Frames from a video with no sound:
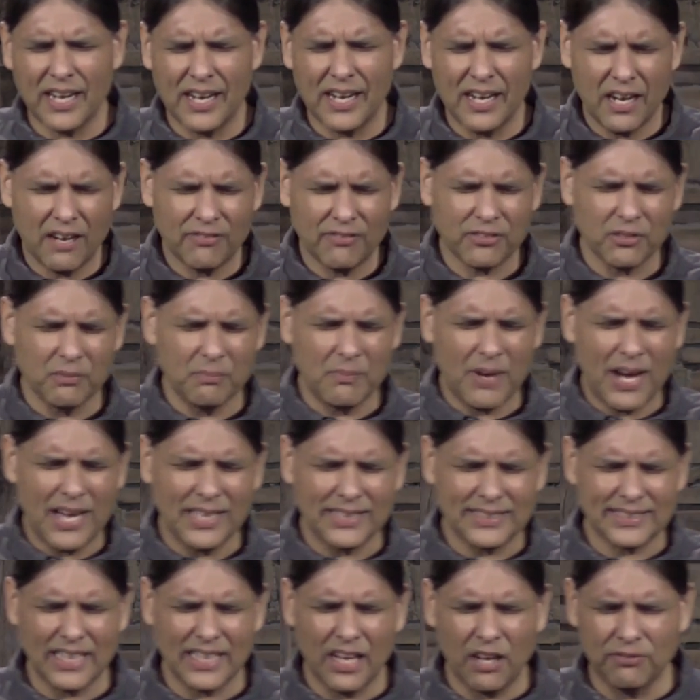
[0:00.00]
I offer
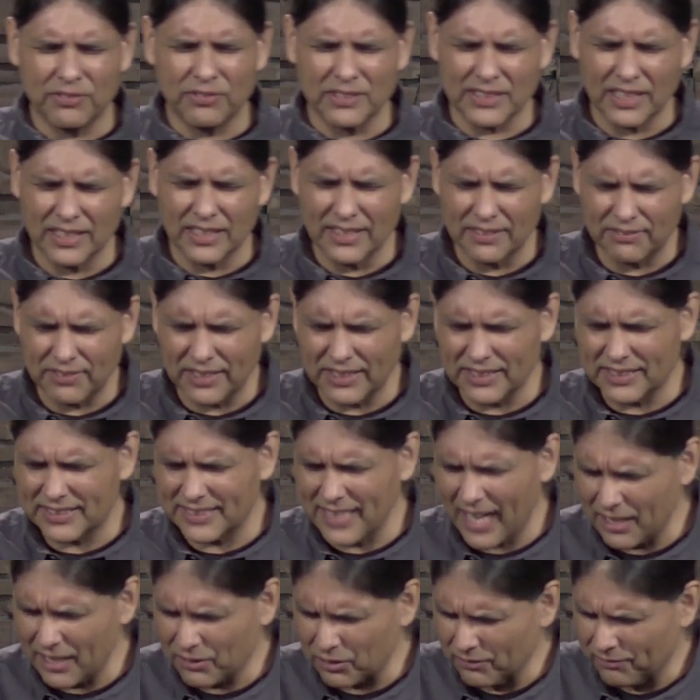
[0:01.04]
myself as a living
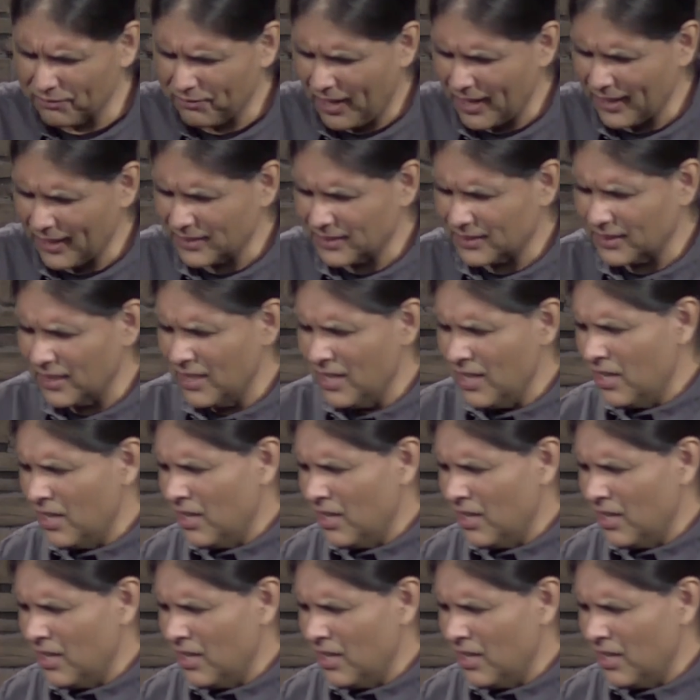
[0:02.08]
sacrifice,